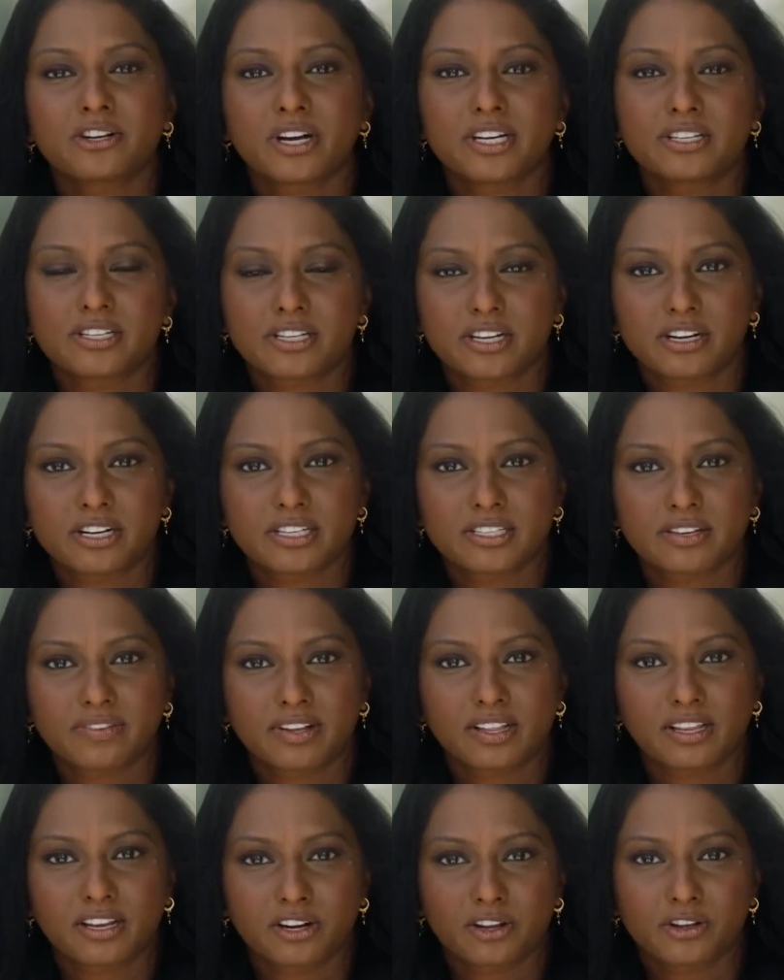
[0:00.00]
criteria of a
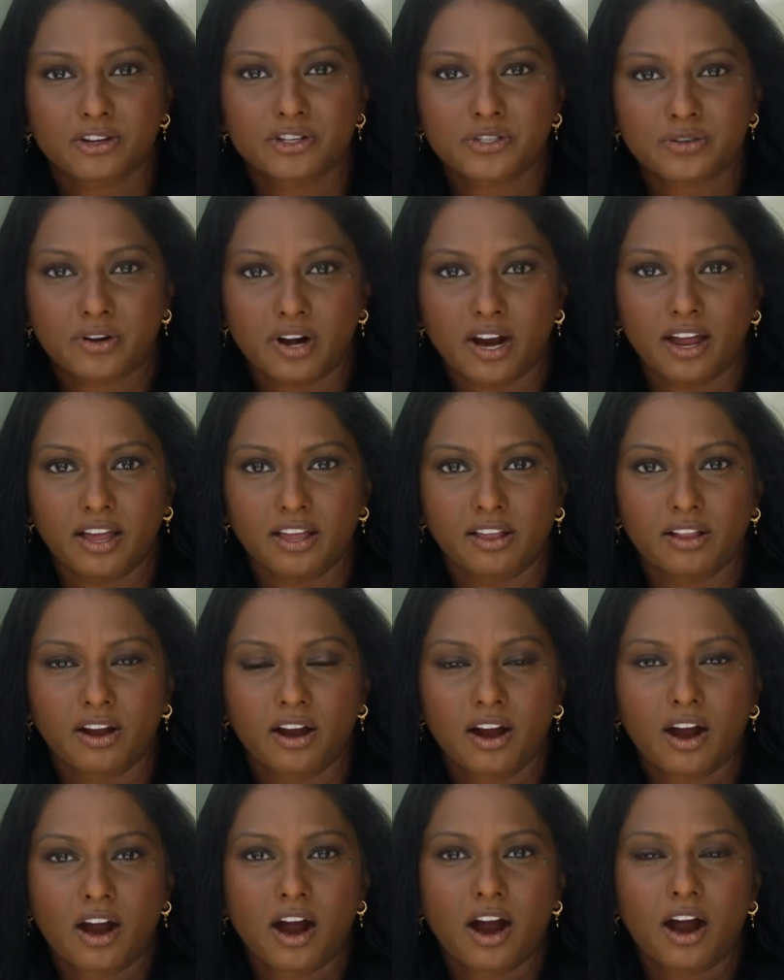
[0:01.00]
clinical trial
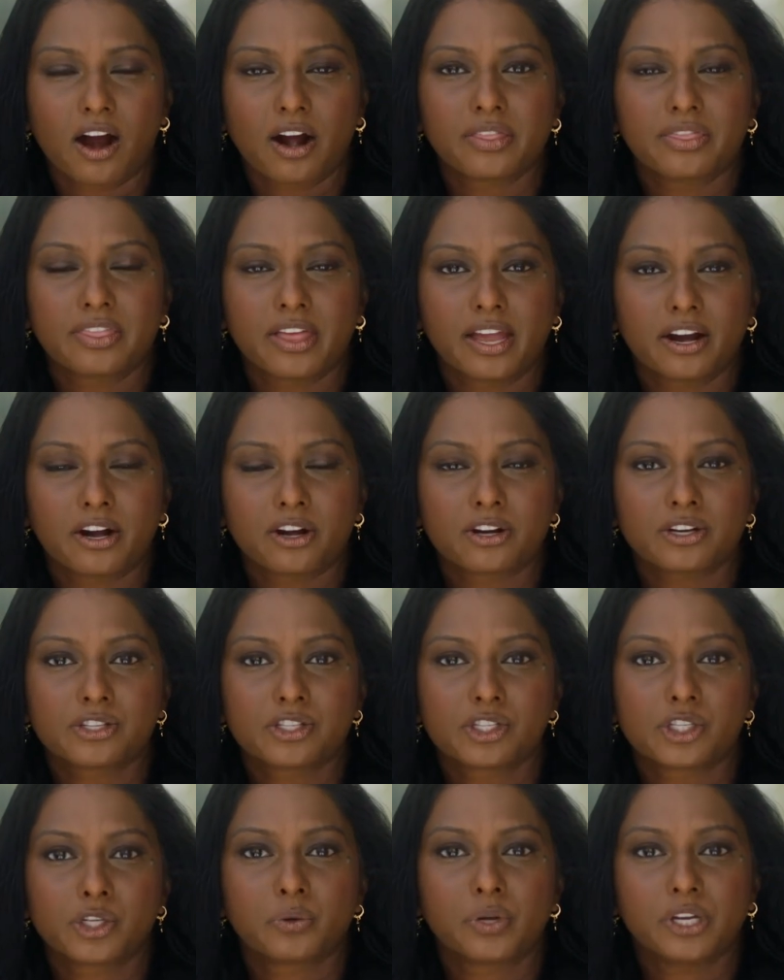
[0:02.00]
are there
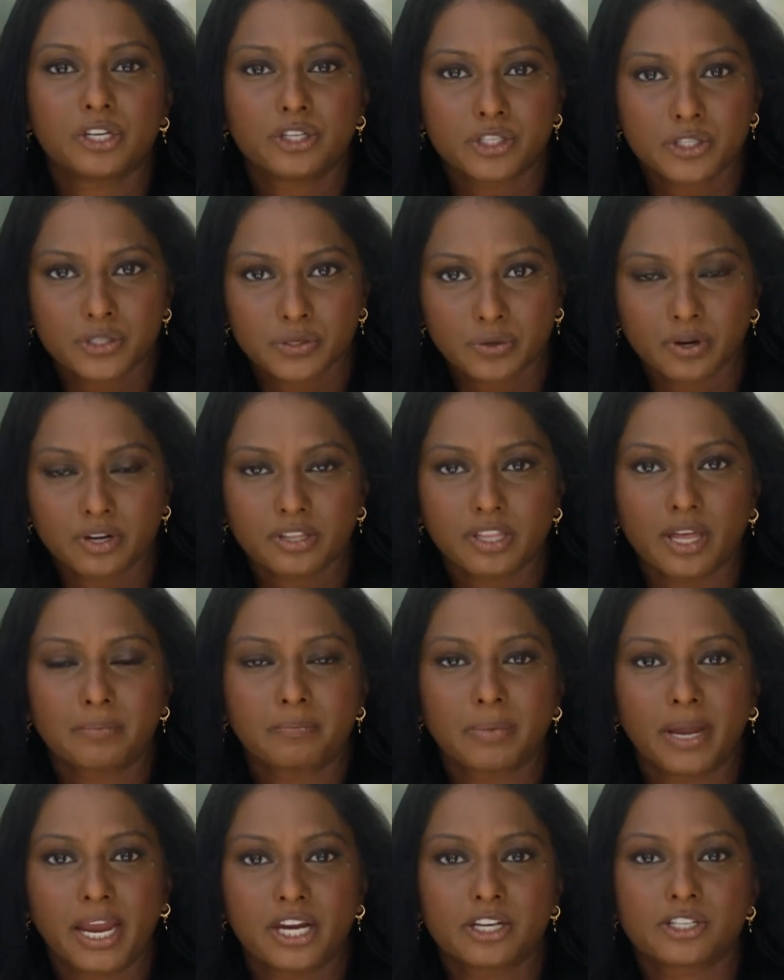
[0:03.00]
to ensure that
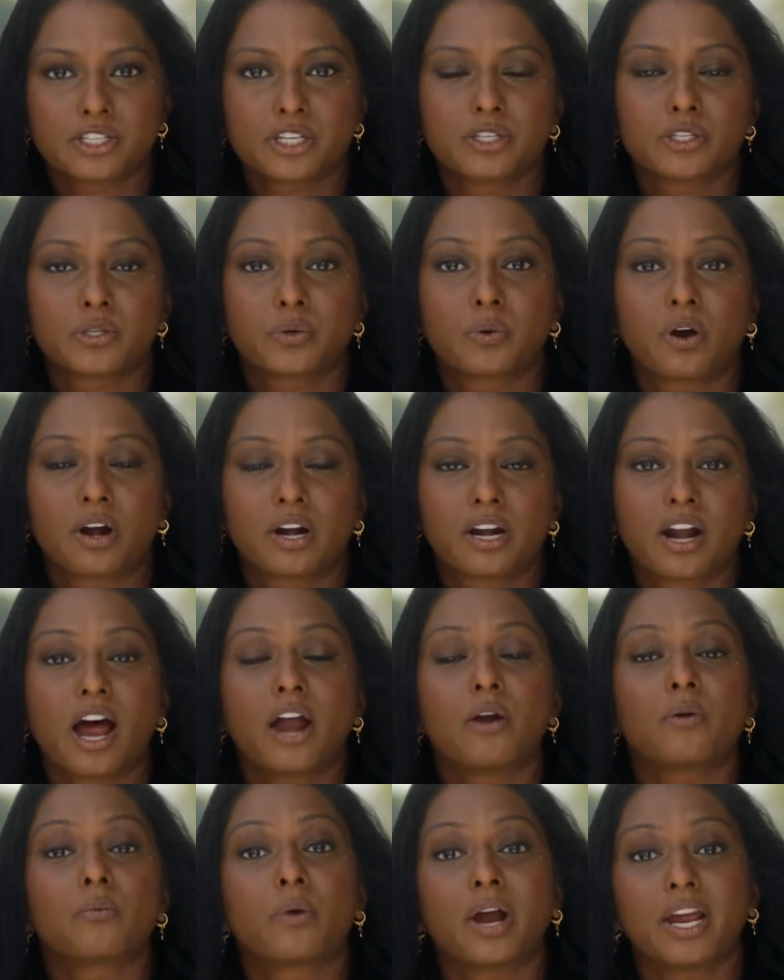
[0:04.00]
patients who are
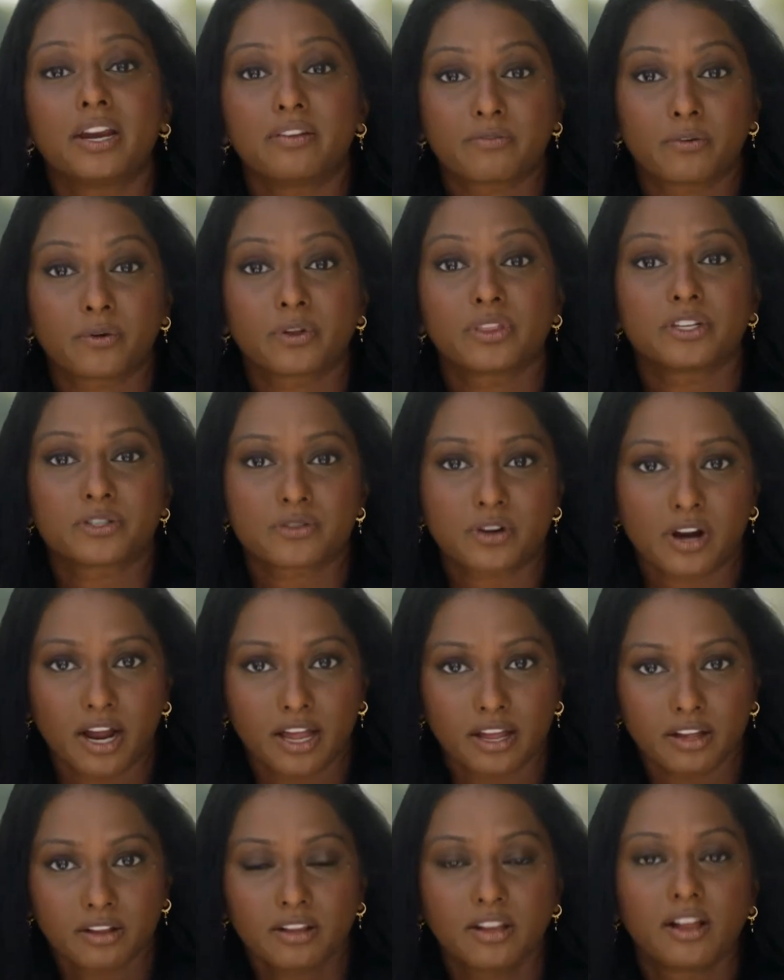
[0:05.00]
not right for the
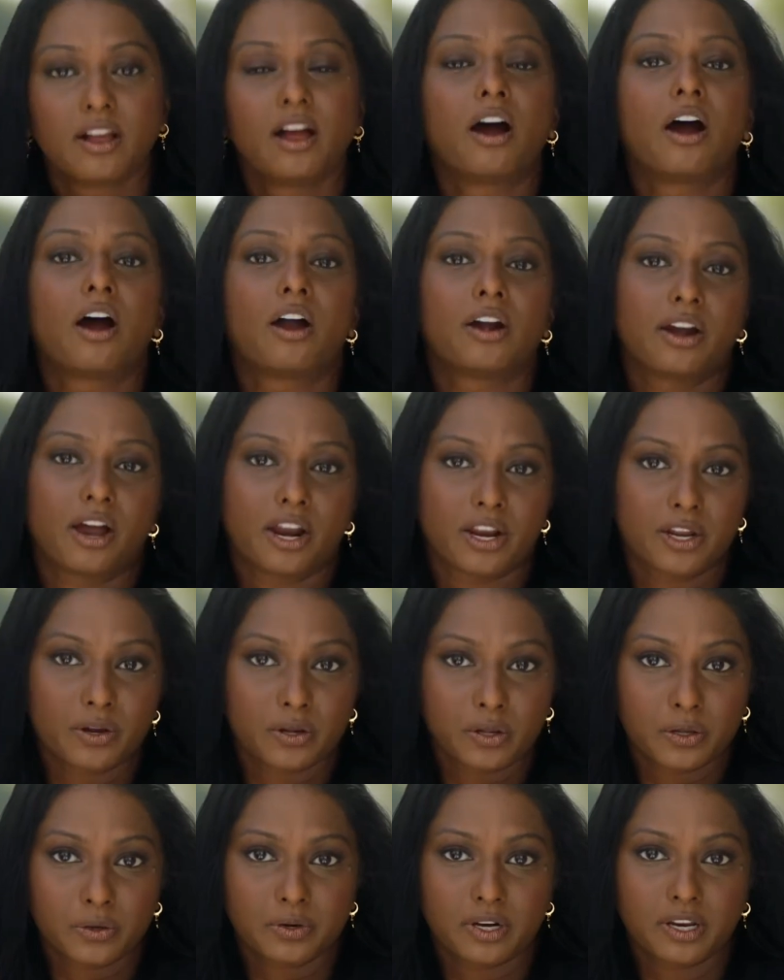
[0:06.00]
trial are not
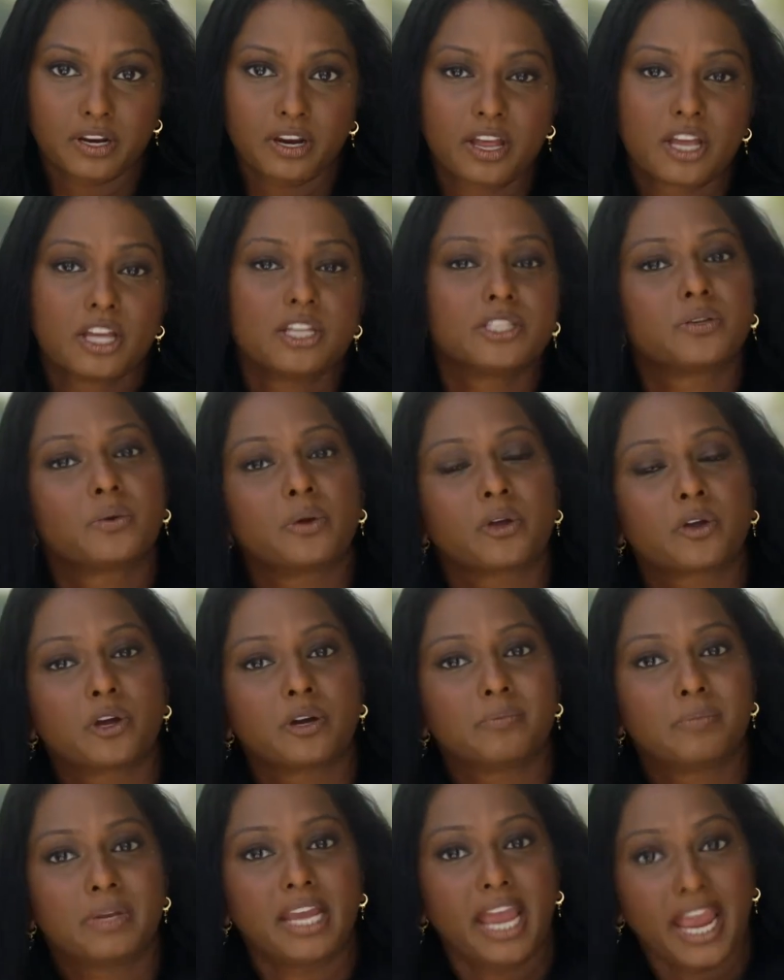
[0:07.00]
included. So it
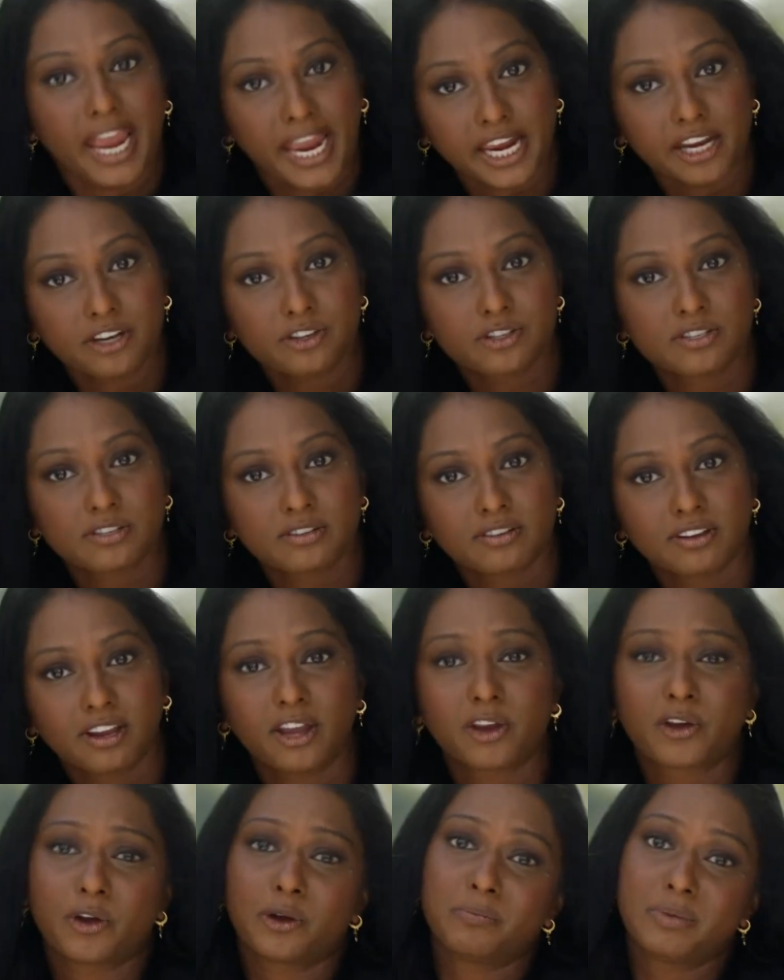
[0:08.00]
could be age,
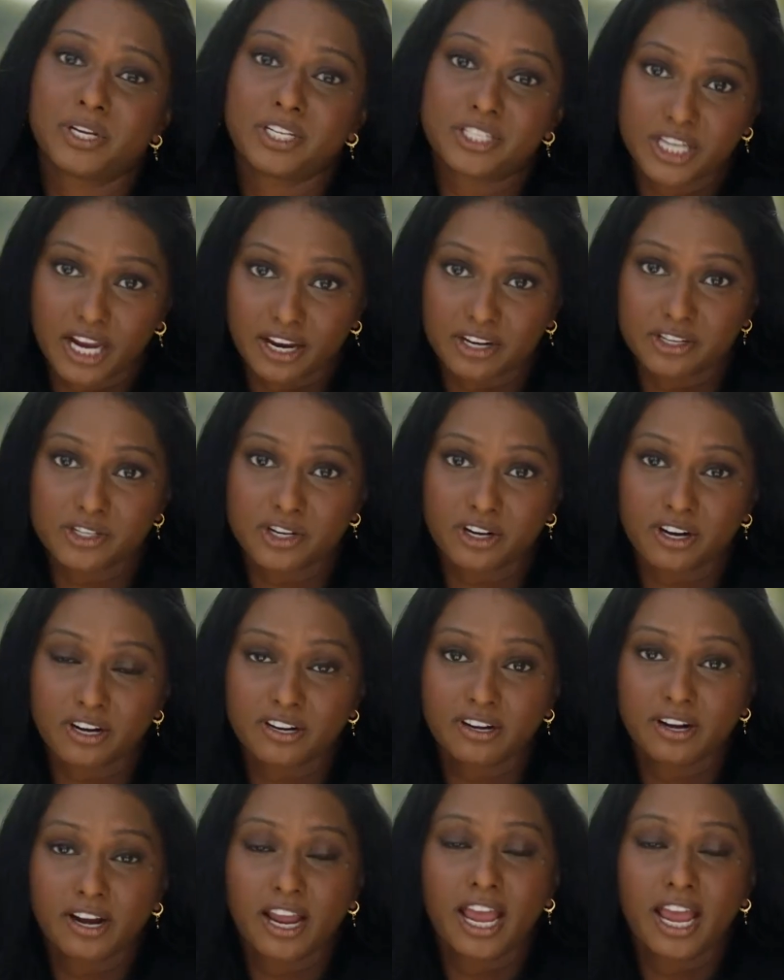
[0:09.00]
it could be gender,